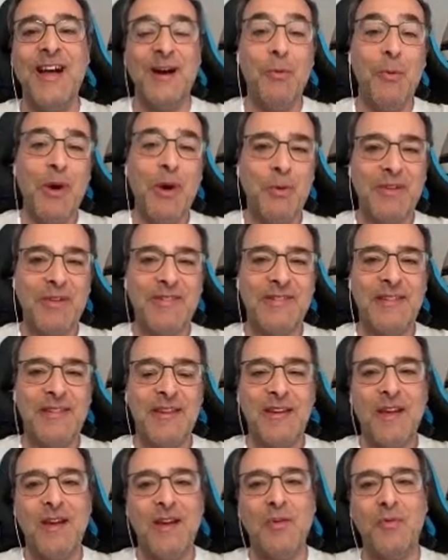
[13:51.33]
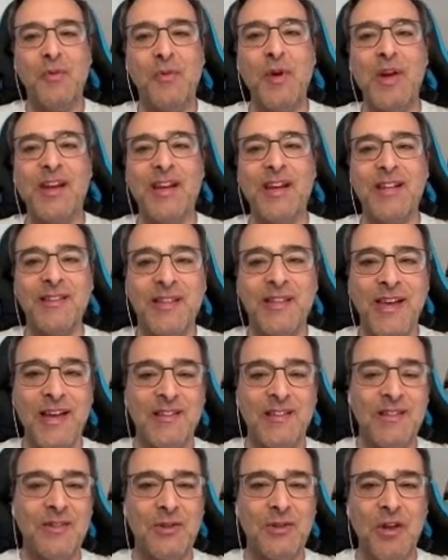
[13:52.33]
We will see if we can
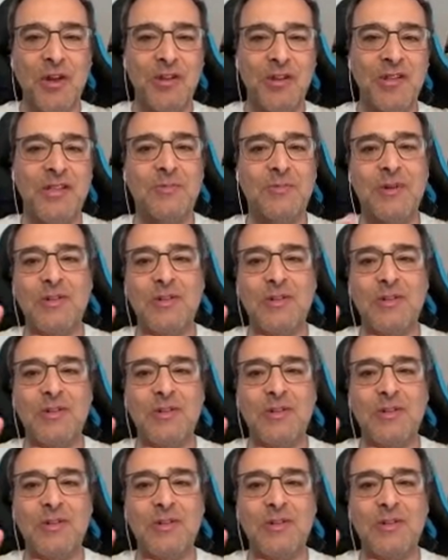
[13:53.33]
get donuts,